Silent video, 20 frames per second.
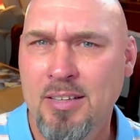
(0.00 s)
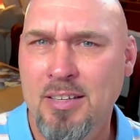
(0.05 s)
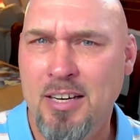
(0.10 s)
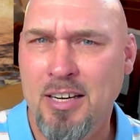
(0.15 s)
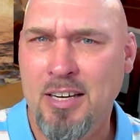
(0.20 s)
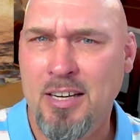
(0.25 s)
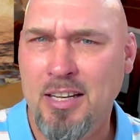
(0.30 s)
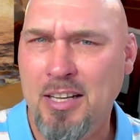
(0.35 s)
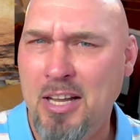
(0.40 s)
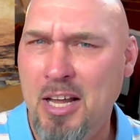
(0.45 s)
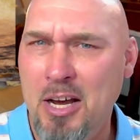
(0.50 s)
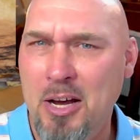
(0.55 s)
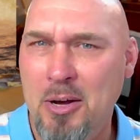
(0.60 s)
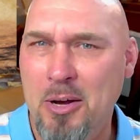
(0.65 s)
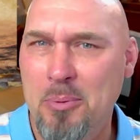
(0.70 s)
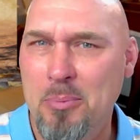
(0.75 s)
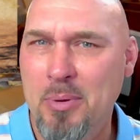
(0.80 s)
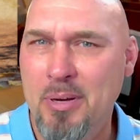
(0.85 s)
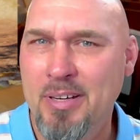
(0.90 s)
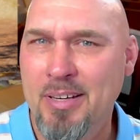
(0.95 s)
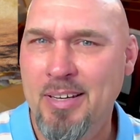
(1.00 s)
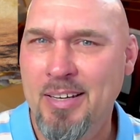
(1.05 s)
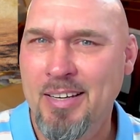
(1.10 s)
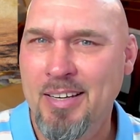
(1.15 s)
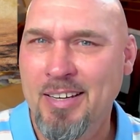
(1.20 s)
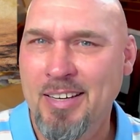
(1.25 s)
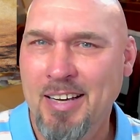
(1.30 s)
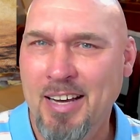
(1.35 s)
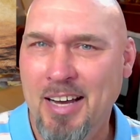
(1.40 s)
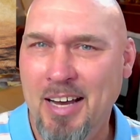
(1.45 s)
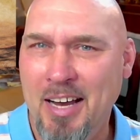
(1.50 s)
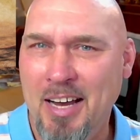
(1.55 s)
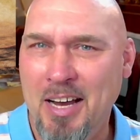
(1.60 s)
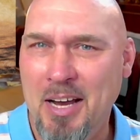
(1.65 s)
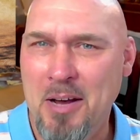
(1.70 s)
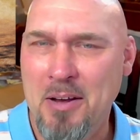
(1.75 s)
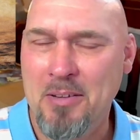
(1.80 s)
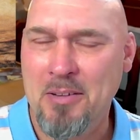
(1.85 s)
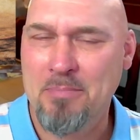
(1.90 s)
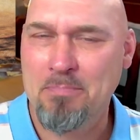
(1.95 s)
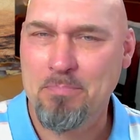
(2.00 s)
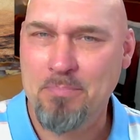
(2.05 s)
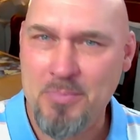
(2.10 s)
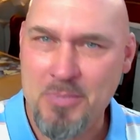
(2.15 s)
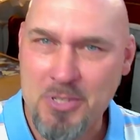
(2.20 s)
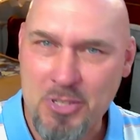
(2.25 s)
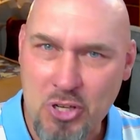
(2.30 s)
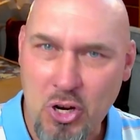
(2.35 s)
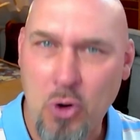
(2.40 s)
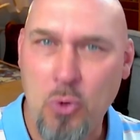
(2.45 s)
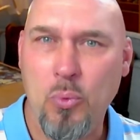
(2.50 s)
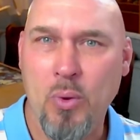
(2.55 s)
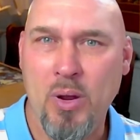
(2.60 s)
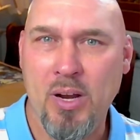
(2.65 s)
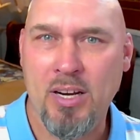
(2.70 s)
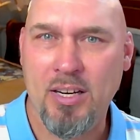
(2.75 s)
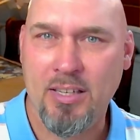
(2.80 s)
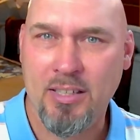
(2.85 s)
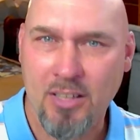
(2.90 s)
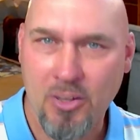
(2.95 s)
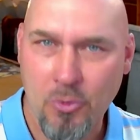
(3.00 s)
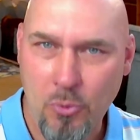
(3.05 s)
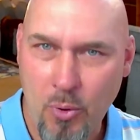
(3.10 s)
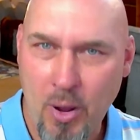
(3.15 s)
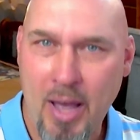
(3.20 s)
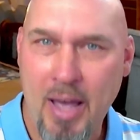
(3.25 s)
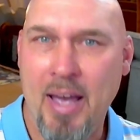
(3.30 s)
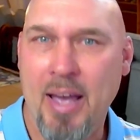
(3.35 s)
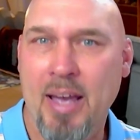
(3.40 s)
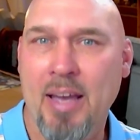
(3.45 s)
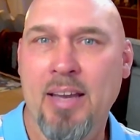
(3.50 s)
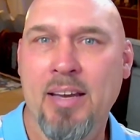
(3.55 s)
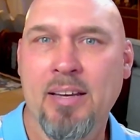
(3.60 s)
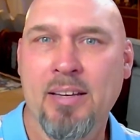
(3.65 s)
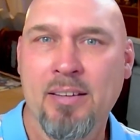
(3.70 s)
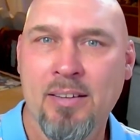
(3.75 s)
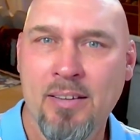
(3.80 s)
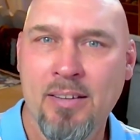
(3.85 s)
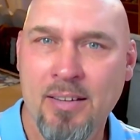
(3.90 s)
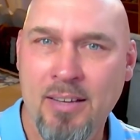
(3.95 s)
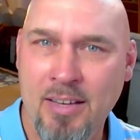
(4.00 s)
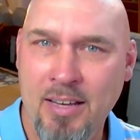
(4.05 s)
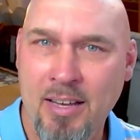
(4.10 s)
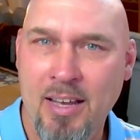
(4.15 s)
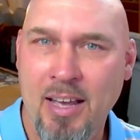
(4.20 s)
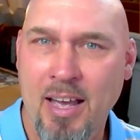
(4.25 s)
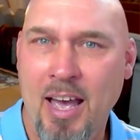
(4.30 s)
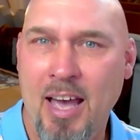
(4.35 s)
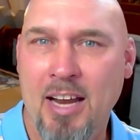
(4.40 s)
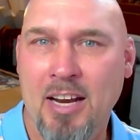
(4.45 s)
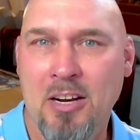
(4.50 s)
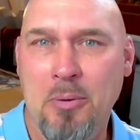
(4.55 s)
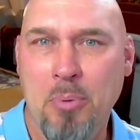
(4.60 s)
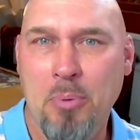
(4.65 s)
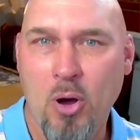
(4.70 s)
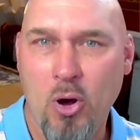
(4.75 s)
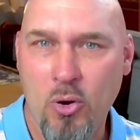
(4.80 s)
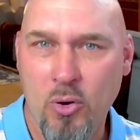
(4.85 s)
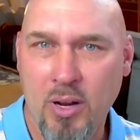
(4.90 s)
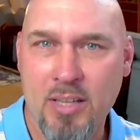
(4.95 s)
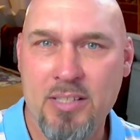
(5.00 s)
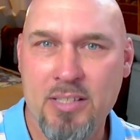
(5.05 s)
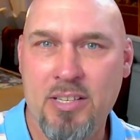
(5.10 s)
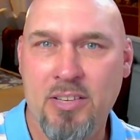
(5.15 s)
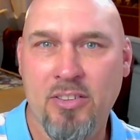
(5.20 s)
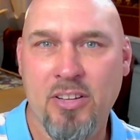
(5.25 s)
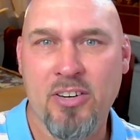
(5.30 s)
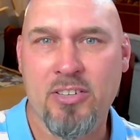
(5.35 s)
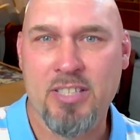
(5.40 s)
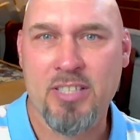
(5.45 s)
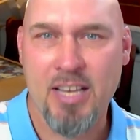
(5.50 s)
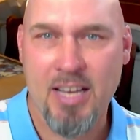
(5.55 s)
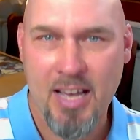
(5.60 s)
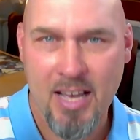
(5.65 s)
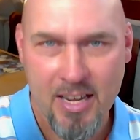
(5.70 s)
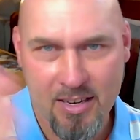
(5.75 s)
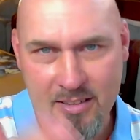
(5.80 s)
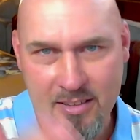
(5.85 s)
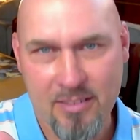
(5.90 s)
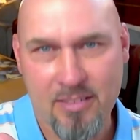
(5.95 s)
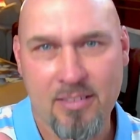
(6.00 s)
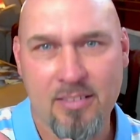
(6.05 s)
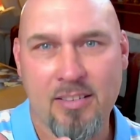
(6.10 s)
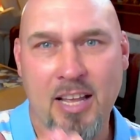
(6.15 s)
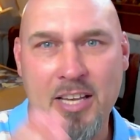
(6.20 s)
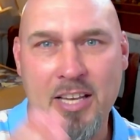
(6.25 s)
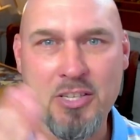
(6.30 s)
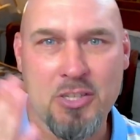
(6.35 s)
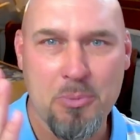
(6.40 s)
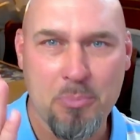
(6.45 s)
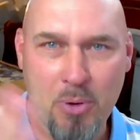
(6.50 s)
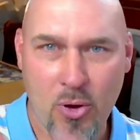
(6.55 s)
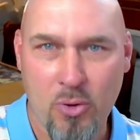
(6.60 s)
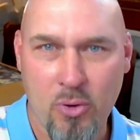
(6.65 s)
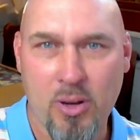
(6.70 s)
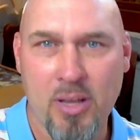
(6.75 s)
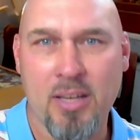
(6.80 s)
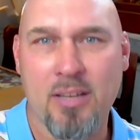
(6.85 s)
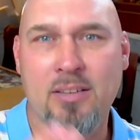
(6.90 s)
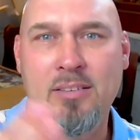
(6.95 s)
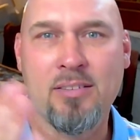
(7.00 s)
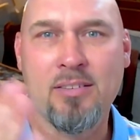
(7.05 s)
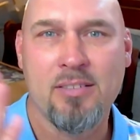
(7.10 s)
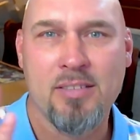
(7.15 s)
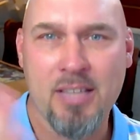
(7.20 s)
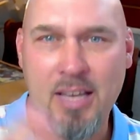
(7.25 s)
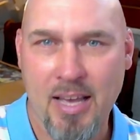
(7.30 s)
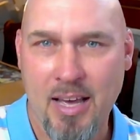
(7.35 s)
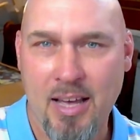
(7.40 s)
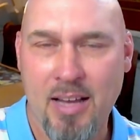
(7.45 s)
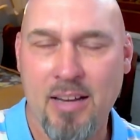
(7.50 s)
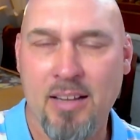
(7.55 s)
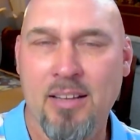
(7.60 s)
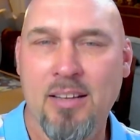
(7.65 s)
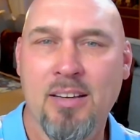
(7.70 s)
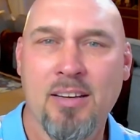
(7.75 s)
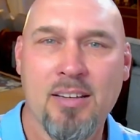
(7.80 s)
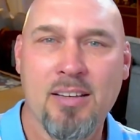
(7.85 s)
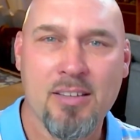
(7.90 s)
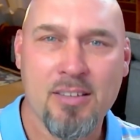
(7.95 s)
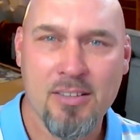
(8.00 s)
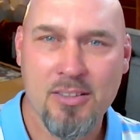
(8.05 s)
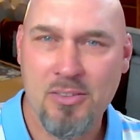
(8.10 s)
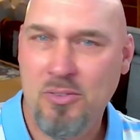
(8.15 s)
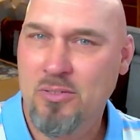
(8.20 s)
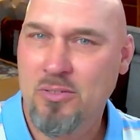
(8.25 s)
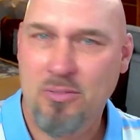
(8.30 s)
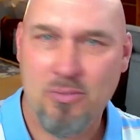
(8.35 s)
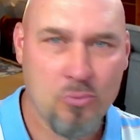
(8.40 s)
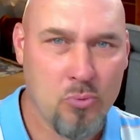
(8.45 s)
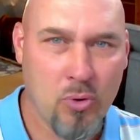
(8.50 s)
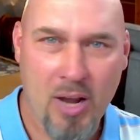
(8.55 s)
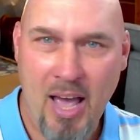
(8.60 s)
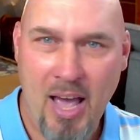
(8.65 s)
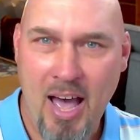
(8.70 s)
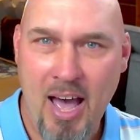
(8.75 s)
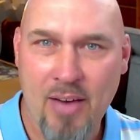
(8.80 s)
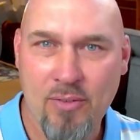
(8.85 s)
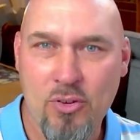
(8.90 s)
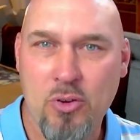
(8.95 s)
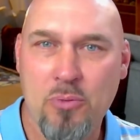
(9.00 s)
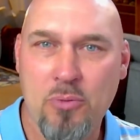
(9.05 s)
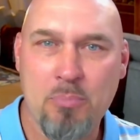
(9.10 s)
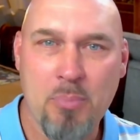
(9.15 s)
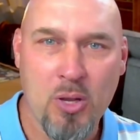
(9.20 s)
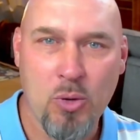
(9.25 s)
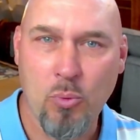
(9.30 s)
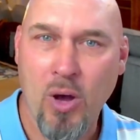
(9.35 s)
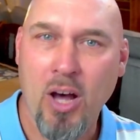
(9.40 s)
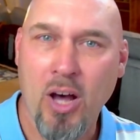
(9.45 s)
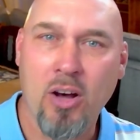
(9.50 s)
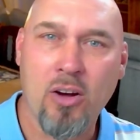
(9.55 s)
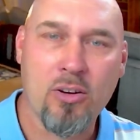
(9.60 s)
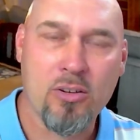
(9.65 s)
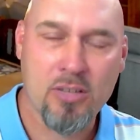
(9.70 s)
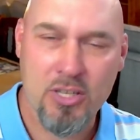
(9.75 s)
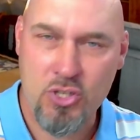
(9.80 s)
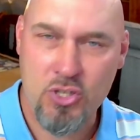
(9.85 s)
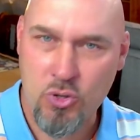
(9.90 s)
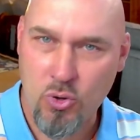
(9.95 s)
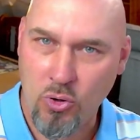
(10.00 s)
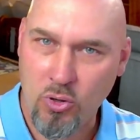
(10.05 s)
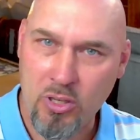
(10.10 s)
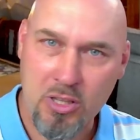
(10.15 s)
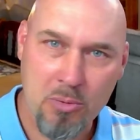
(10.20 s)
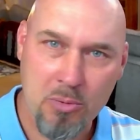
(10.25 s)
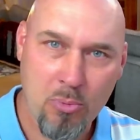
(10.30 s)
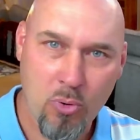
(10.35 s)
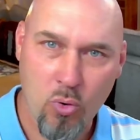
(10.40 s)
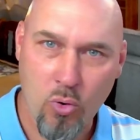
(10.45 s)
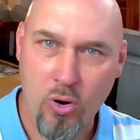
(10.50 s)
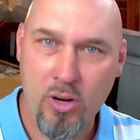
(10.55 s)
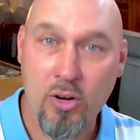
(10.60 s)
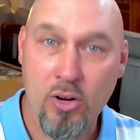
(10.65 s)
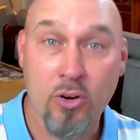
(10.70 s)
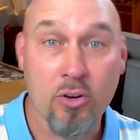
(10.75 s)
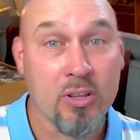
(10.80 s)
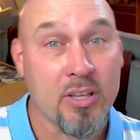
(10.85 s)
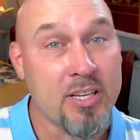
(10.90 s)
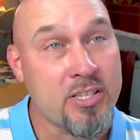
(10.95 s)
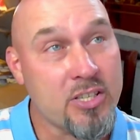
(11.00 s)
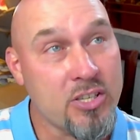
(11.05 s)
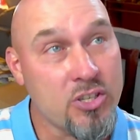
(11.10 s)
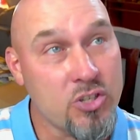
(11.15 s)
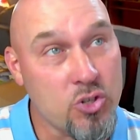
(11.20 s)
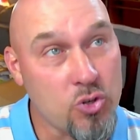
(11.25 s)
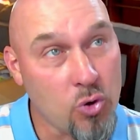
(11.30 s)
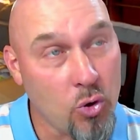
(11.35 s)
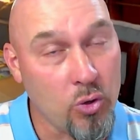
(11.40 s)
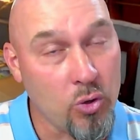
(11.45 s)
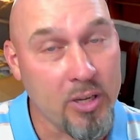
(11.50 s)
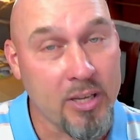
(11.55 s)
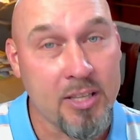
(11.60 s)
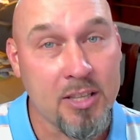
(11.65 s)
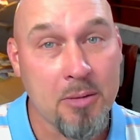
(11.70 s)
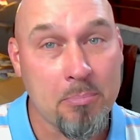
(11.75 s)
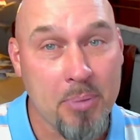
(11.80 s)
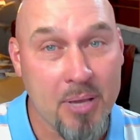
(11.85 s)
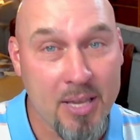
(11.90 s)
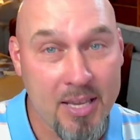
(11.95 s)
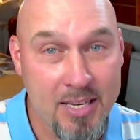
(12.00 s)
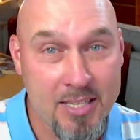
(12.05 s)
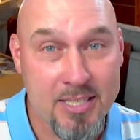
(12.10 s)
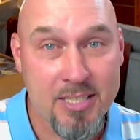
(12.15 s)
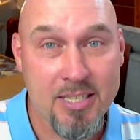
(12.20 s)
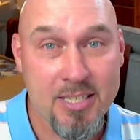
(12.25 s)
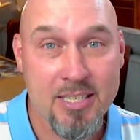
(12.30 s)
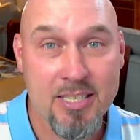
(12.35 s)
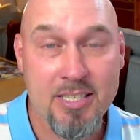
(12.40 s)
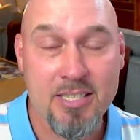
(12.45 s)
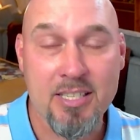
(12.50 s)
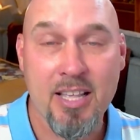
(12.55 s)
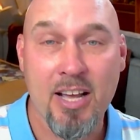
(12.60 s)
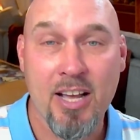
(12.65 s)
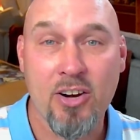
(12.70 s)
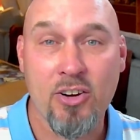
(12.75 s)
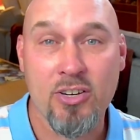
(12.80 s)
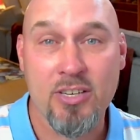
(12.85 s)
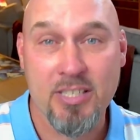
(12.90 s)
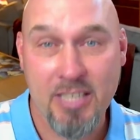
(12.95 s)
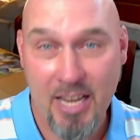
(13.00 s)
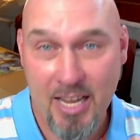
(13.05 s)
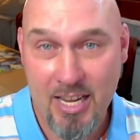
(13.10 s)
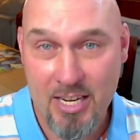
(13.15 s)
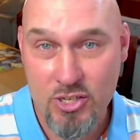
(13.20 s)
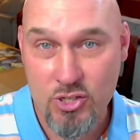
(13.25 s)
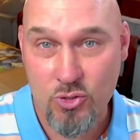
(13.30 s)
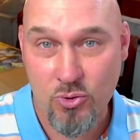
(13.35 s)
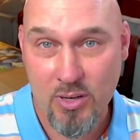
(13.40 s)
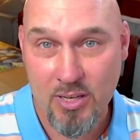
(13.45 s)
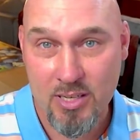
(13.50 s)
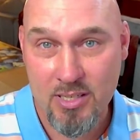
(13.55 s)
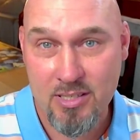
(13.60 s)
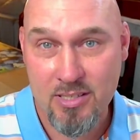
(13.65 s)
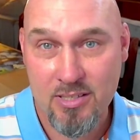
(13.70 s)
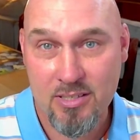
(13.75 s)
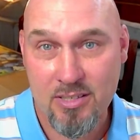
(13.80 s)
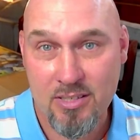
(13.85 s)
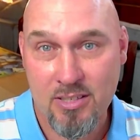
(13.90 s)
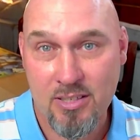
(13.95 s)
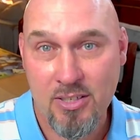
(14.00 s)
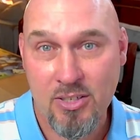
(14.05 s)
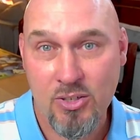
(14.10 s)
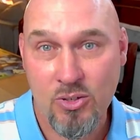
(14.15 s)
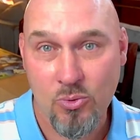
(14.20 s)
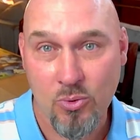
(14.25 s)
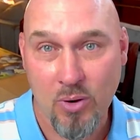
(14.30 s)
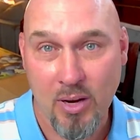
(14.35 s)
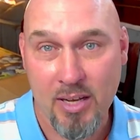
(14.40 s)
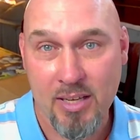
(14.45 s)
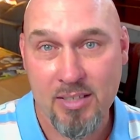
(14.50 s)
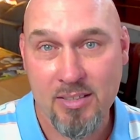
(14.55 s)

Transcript: club, start whittling away at an opponent until they're dead, next opponent dead, what have you. Meanwhile, controlling the board, or at least controlling the pieces that are dangerous, right?